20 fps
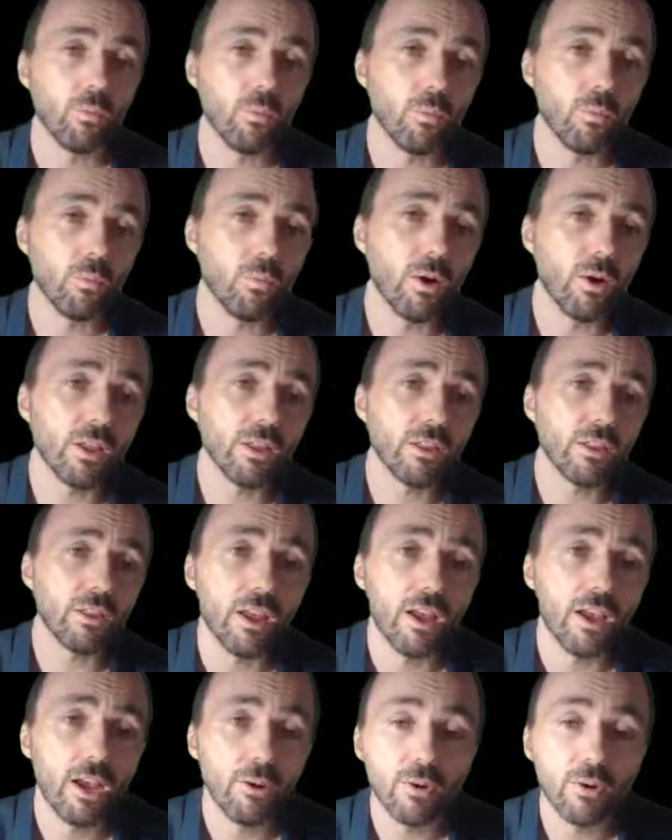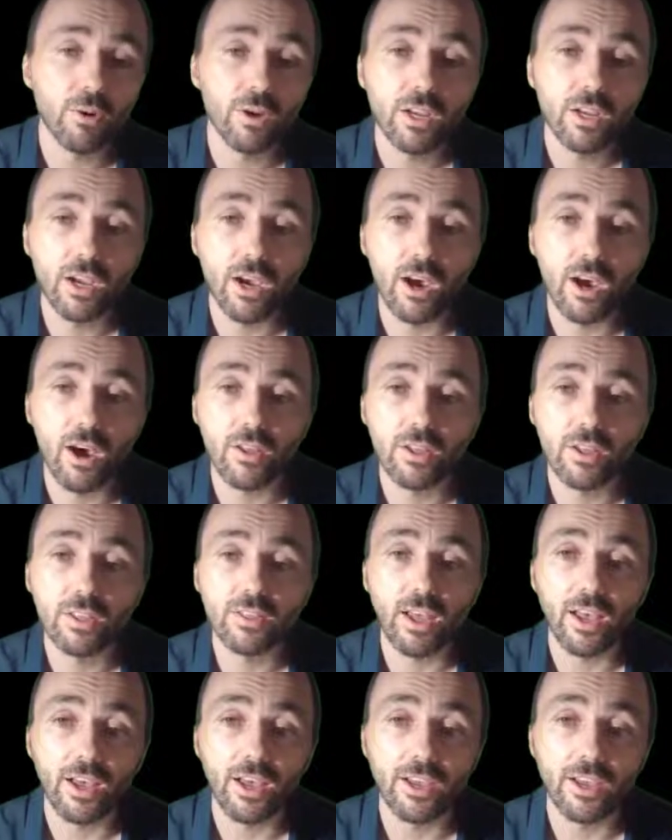What I will call
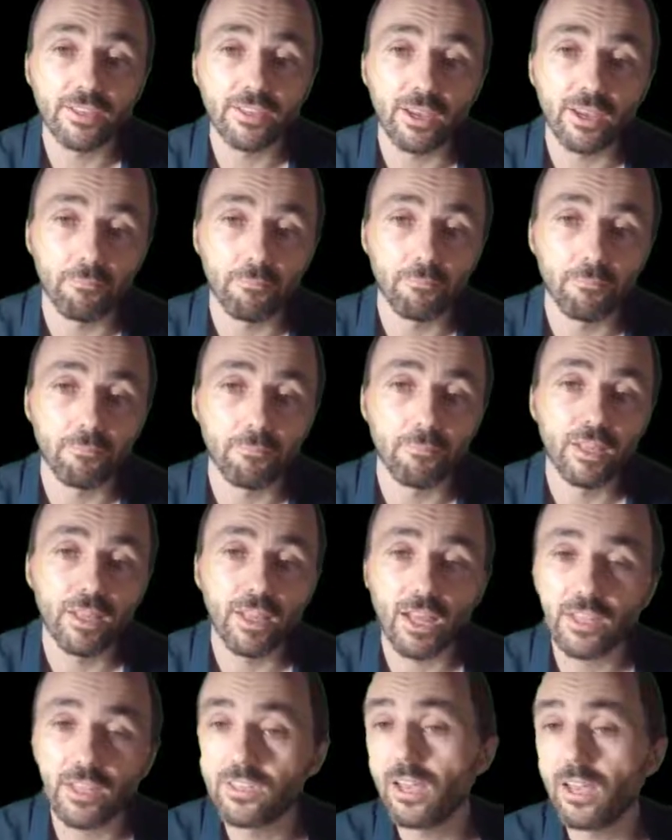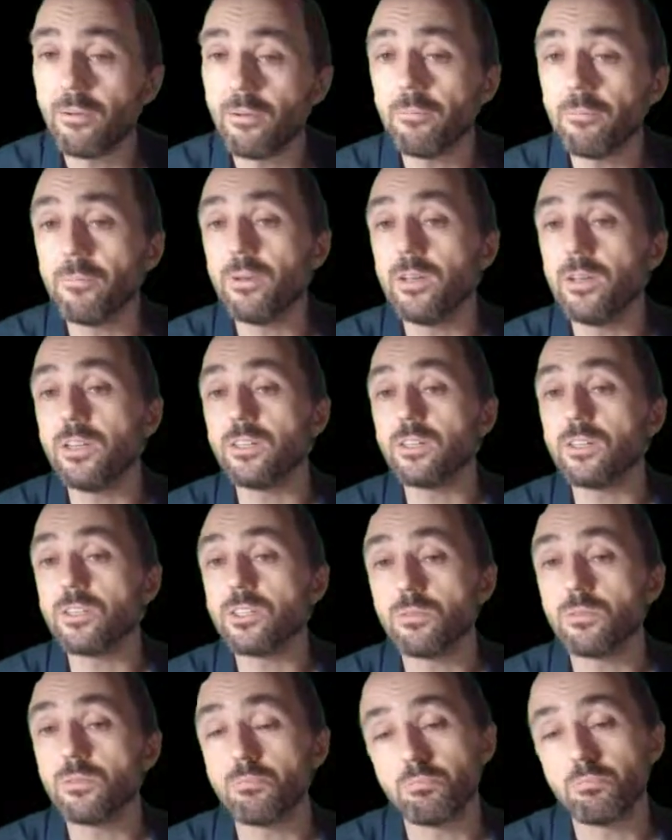an item. An item
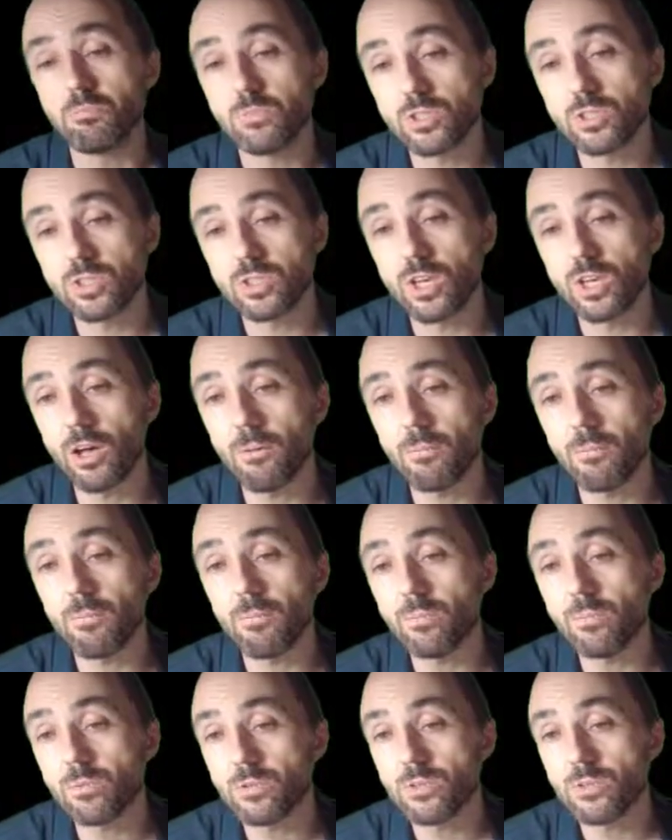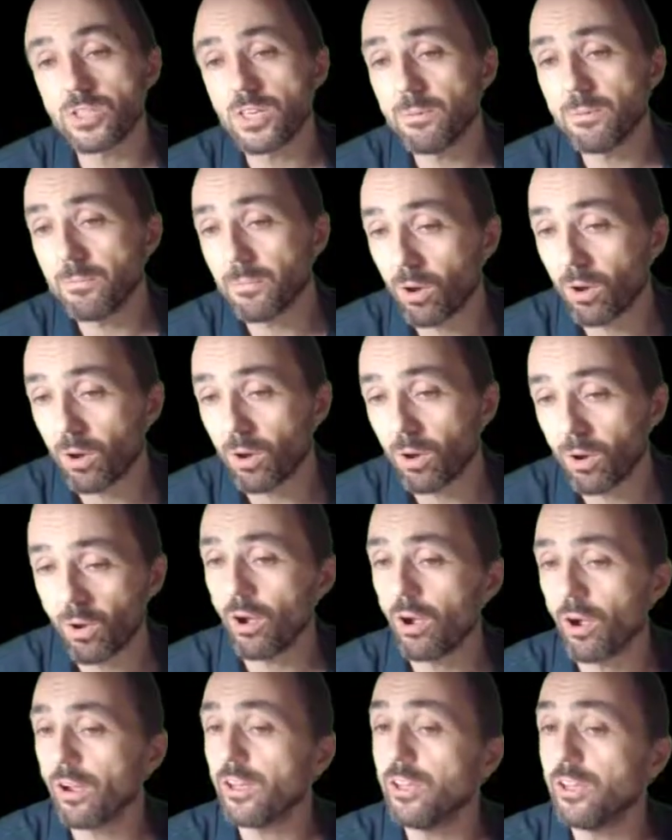means some symbol
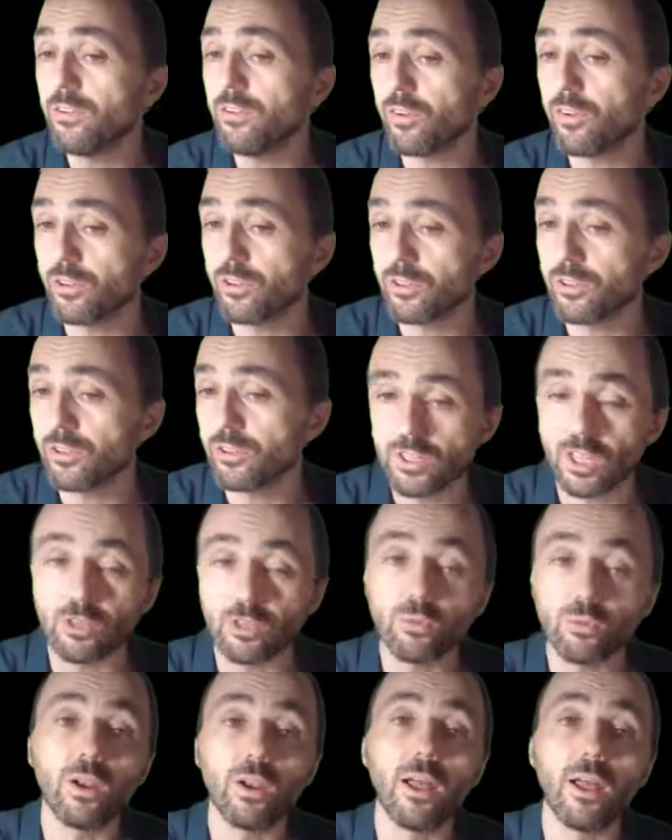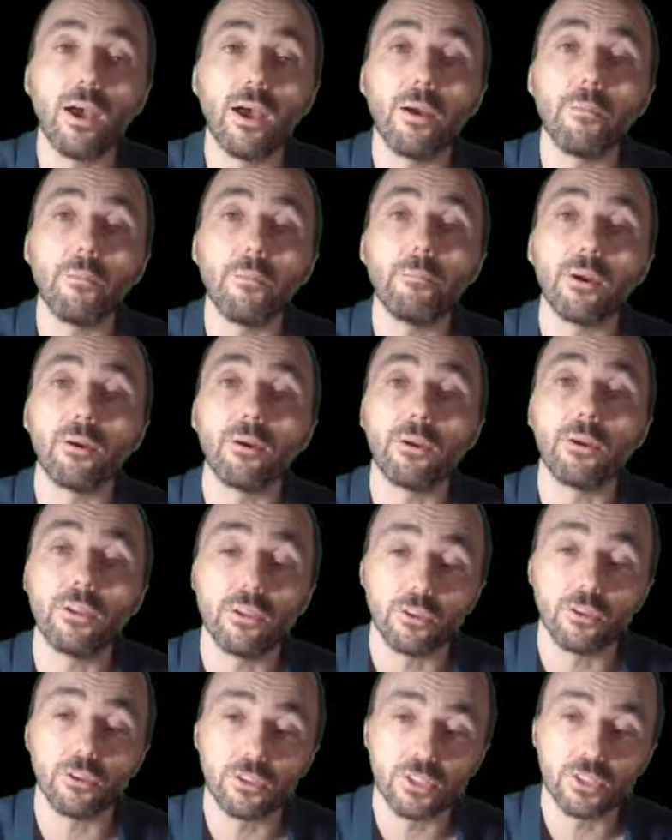or events that will appear in
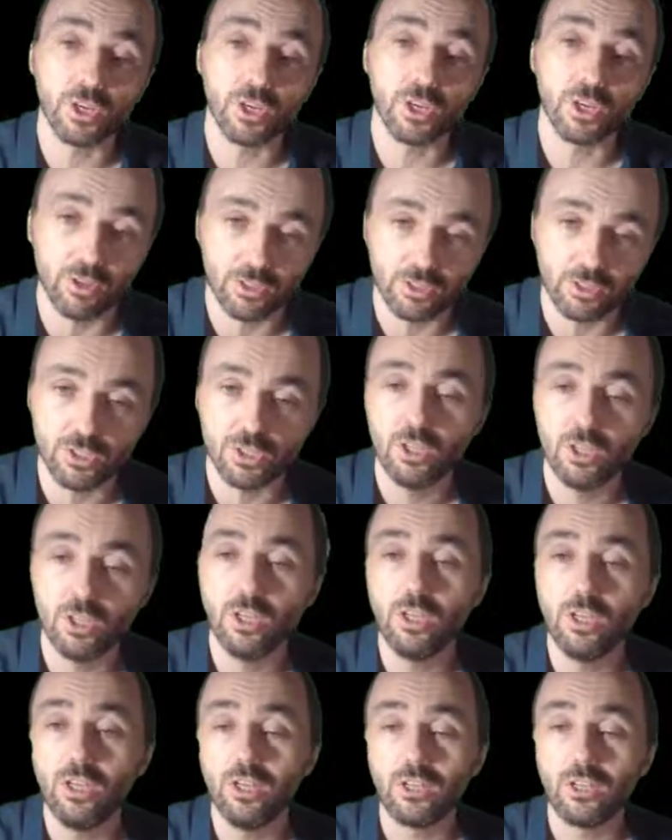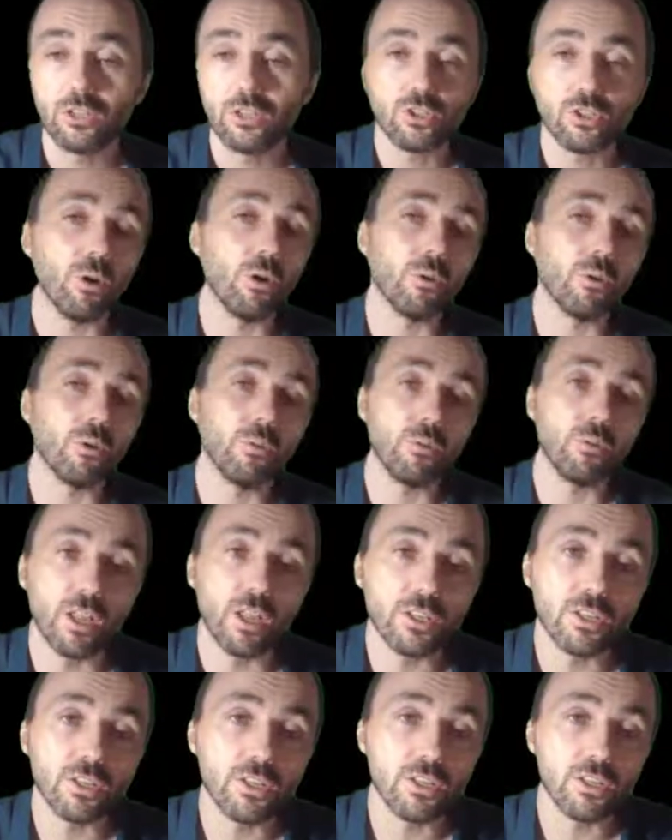a sequence. So
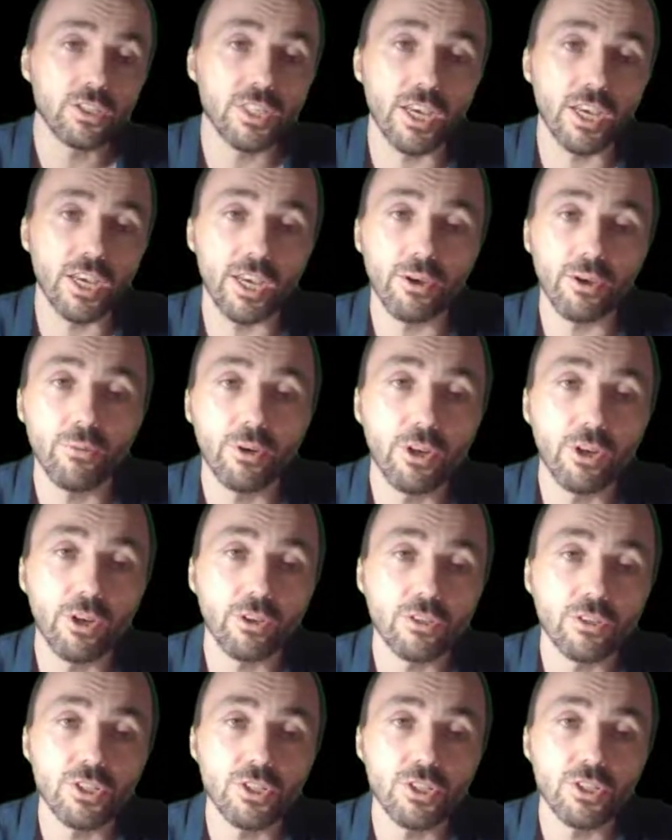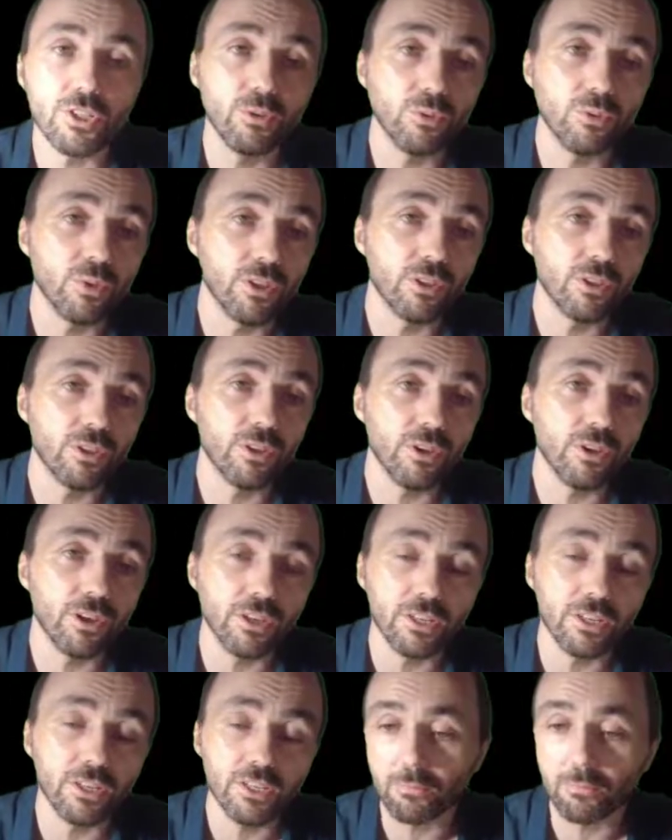let's say we continue with the
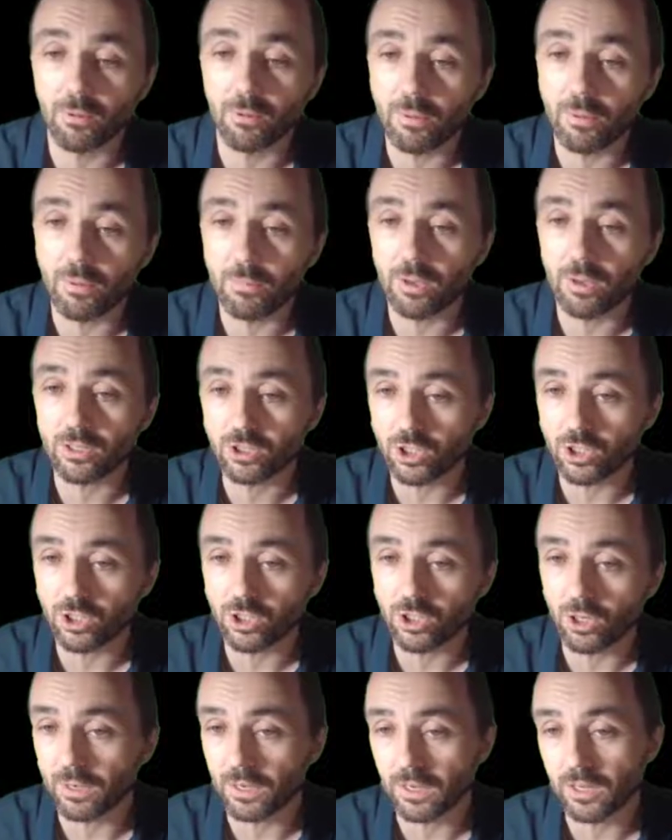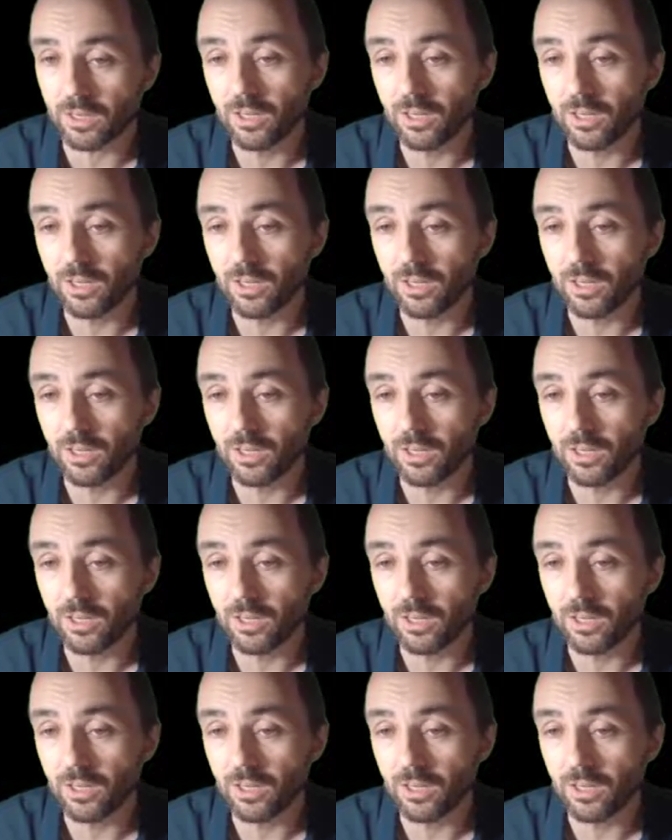example about shopping.